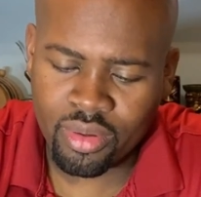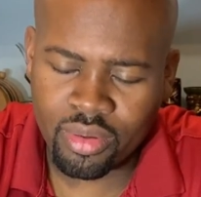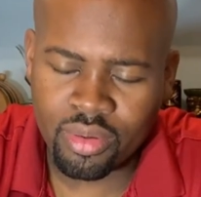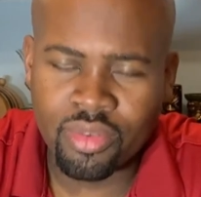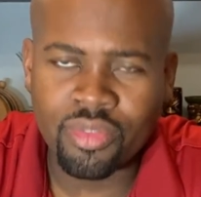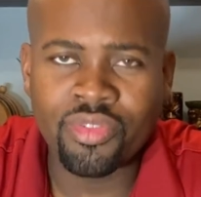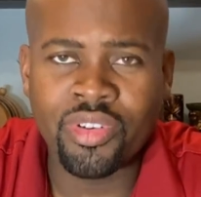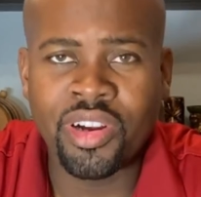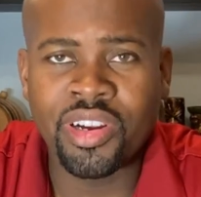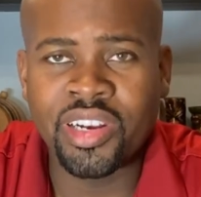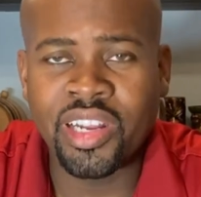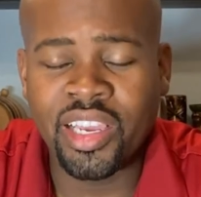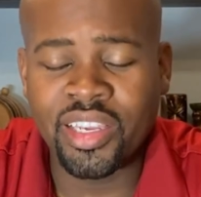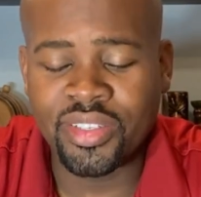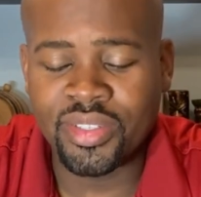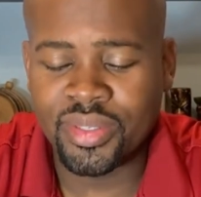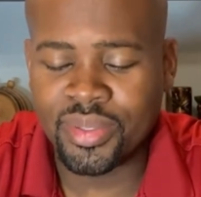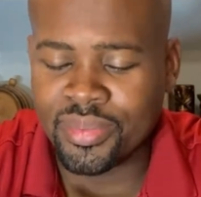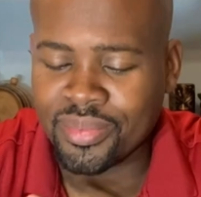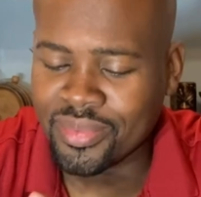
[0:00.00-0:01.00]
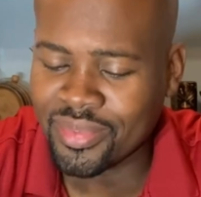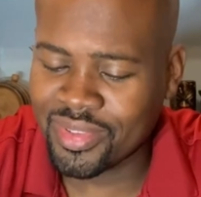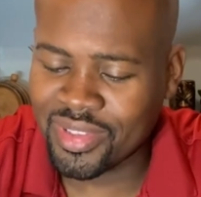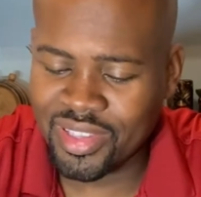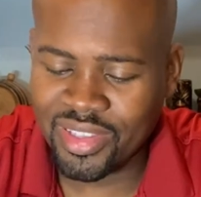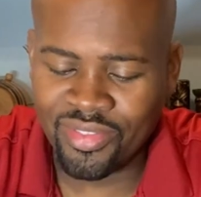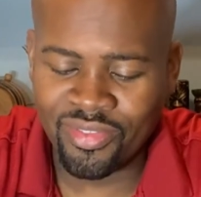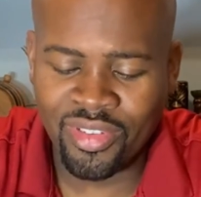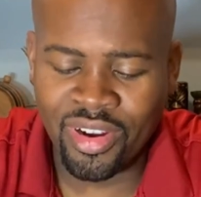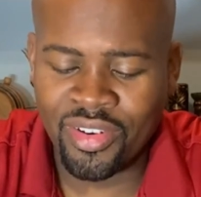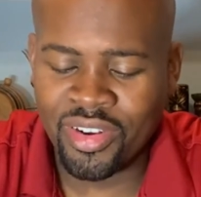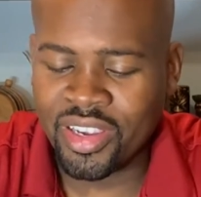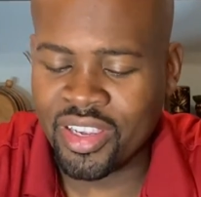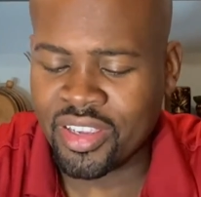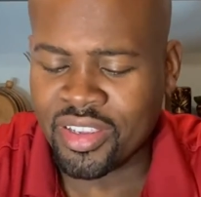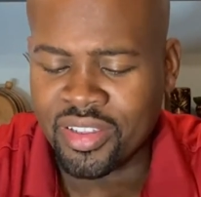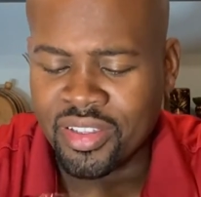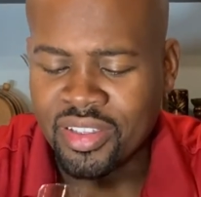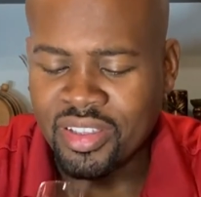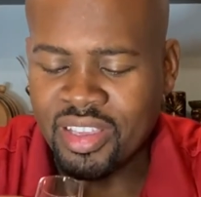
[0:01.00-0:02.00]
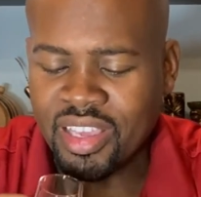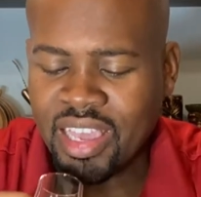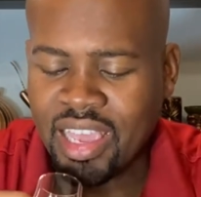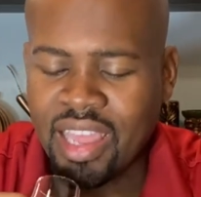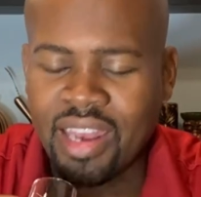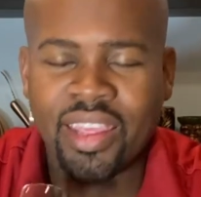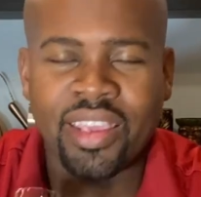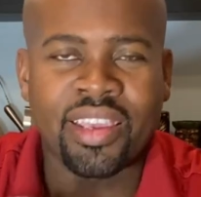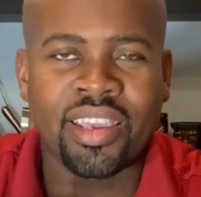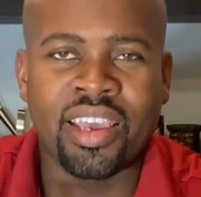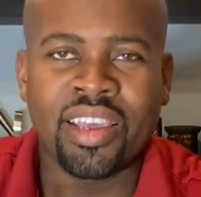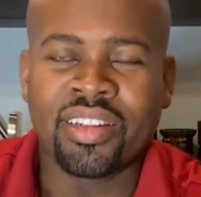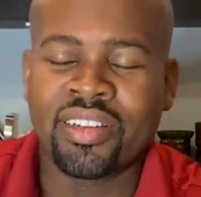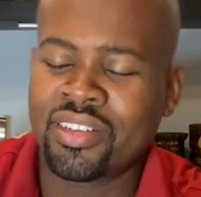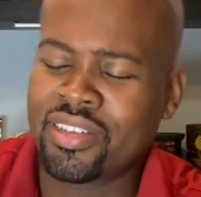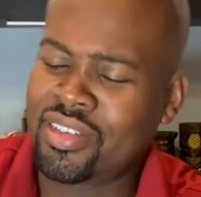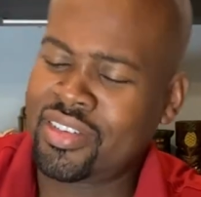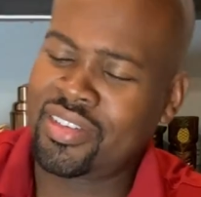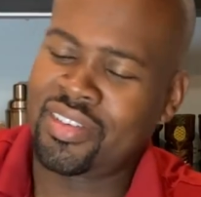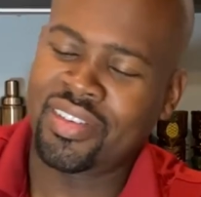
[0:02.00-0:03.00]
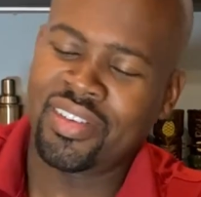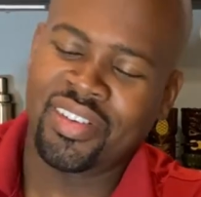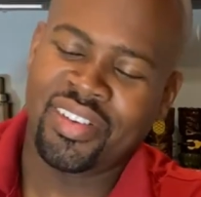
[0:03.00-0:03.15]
Very nice, very elegant.